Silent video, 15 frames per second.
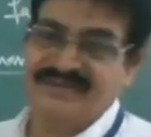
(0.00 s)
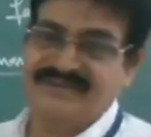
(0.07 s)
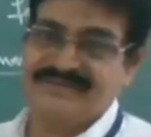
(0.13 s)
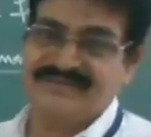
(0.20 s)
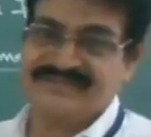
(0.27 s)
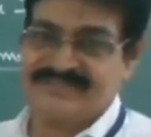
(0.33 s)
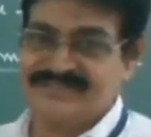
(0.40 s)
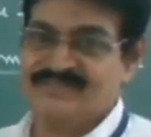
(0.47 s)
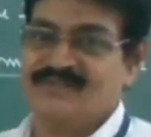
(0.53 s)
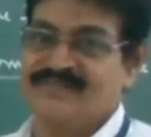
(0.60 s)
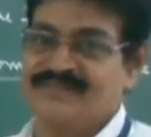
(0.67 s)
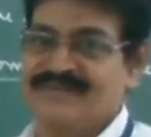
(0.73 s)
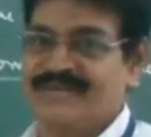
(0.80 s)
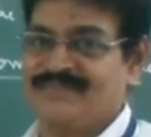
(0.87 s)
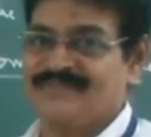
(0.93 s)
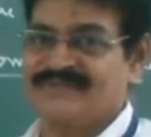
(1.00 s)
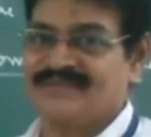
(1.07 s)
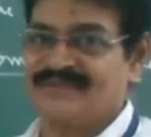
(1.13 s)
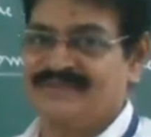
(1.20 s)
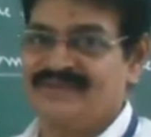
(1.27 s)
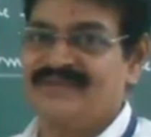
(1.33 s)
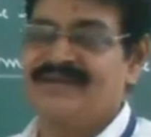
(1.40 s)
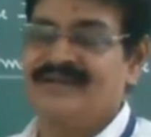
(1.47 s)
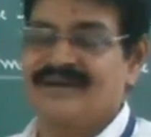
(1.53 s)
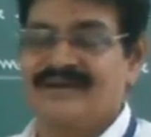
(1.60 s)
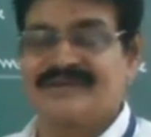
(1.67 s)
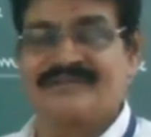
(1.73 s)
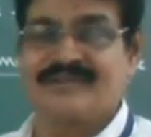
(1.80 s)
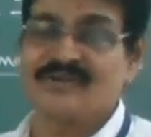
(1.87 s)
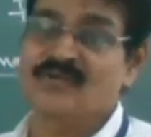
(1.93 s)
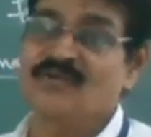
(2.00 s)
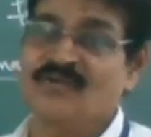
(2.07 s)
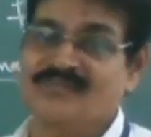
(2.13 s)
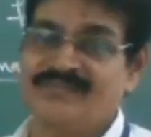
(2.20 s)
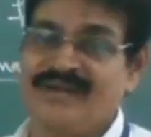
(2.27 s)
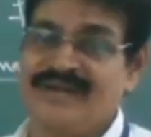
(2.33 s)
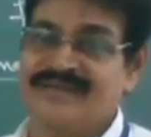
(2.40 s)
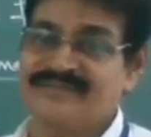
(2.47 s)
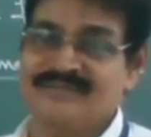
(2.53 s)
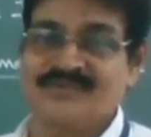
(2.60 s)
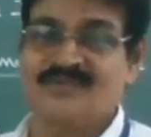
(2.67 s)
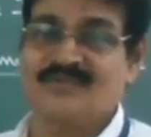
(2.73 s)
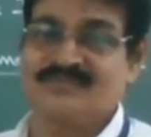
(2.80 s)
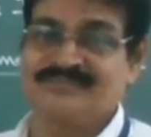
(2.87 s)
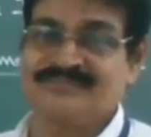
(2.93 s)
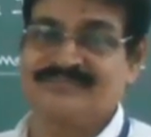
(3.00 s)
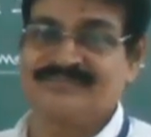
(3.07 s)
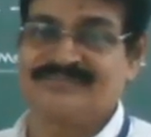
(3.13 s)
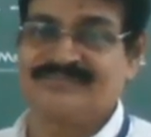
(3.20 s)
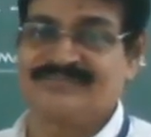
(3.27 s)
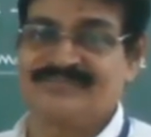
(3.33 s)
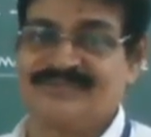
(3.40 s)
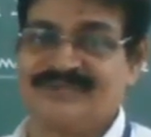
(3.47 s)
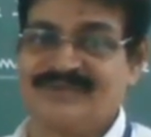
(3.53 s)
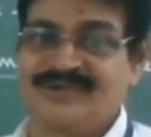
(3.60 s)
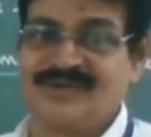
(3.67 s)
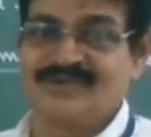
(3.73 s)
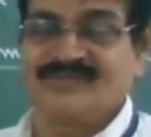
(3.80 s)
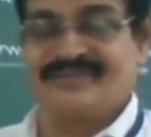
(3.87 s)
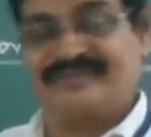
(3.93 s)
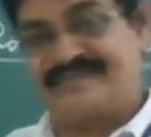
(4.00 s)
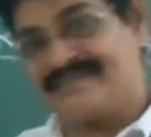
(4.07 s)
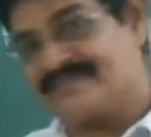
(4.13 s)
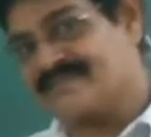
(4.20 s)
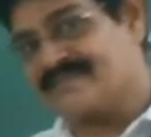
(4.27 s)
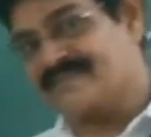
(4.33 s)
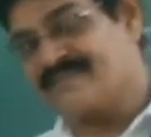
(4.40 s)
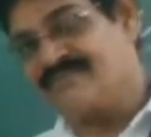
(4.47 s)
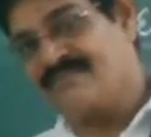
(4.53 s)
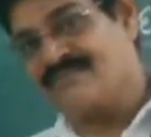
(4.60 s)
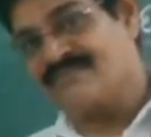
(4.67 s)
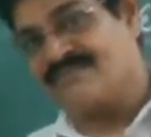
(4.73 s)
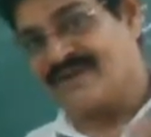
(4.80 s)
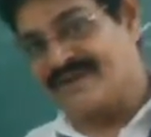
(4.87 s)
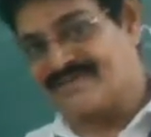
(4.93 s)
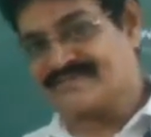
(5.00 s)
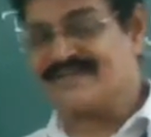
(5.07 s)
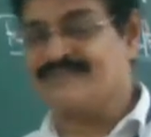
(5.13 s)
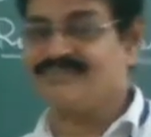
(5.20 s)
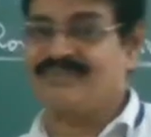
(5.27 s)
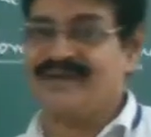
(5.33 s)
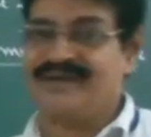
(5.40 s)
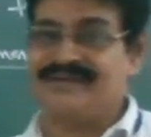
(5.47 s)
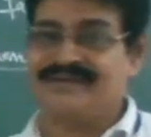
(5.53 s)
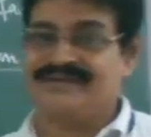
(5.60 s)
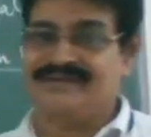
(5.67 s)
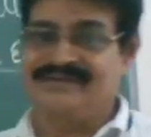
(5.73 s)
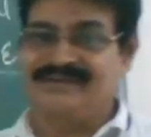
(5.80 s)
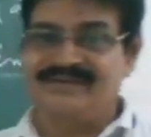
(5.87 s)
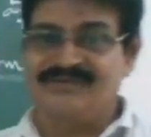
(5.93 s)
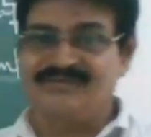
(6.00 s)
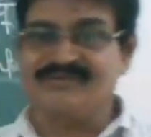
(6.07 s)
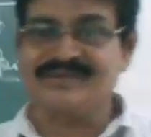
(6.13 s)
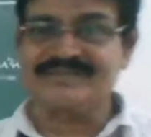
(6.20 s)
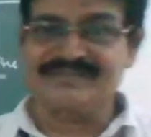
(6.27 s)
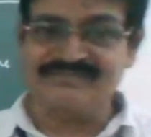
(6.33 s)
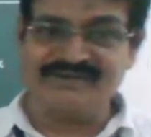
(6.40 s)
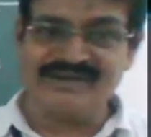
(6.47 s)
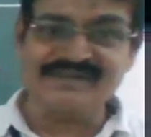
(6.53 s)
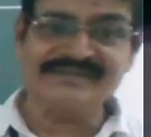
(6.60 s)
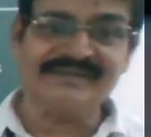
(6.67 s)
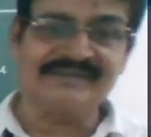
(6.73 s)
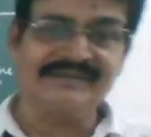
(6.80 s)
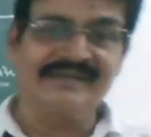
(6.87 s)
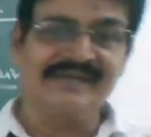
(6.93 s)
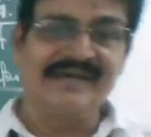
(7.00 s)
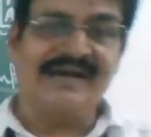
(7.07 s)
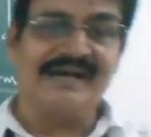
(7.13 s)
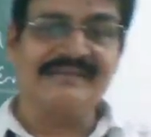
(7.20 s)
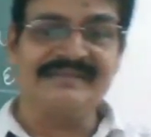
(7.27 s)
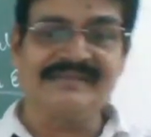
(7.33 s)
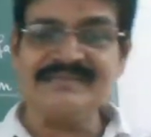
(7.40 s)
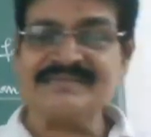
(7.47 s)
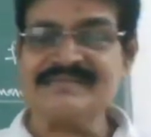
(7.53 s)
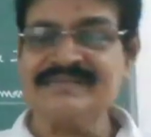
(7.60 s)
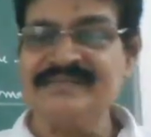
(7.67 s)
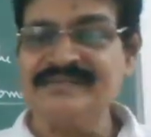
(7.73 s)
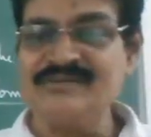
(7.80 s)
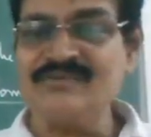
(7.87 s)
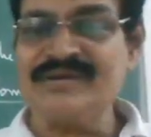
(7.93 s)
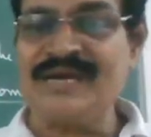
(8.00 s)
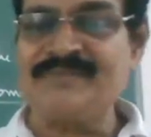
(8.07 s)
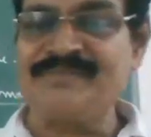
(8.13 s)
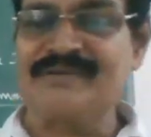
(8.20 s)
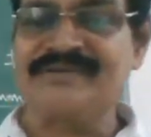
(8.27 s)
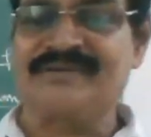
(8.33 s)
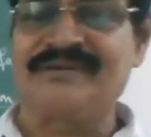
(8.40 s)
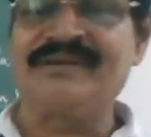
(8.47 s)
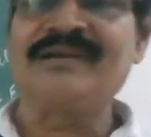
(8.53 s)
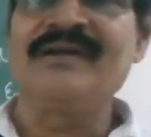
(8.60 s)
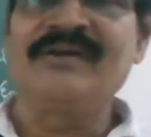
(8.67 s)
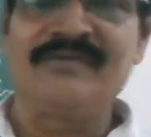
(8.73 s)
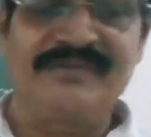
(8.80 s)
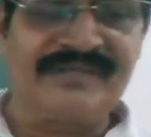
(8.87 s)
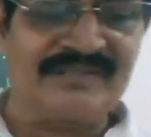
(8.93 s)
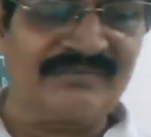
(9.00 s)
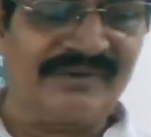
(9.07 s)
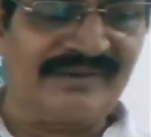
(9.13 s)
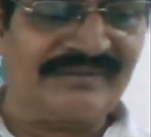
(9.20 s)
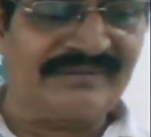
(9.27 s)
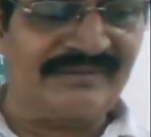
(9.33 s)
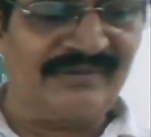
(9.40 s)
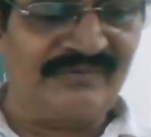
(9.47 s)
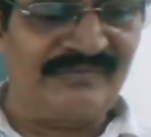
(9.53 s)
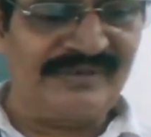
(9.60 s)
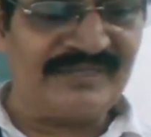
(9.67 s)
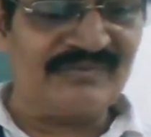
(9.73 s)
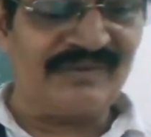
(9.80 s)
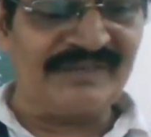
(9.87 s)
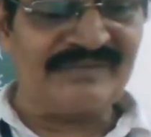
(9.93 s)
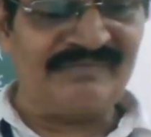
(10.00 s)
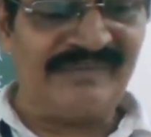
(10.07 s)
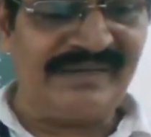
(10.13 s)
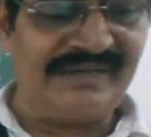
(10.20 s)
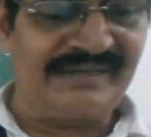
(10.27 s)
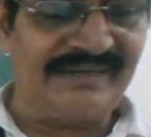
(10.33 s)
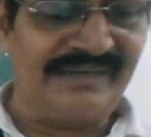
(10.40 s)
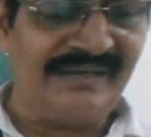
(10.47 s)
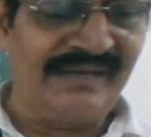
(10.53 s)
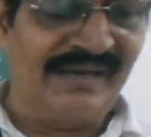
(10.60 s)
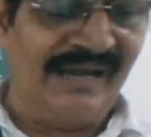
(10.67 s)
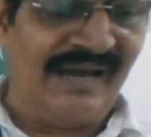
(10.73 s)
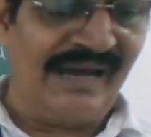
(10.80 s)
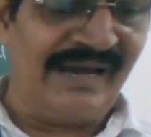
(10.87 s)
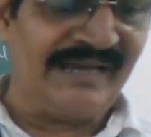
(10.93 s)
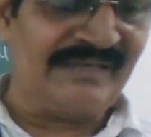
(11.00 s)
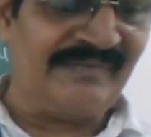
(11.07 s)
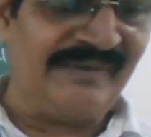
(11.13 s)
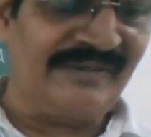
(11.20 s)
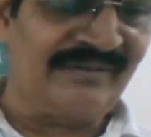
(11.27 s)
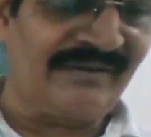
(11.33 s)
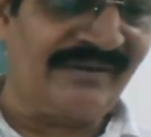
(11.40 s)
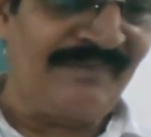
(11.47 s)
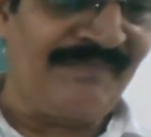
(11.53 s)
seat of capital, the Rome, at the Rome. So this vast empire was divided, and this new capital, which was made, has been the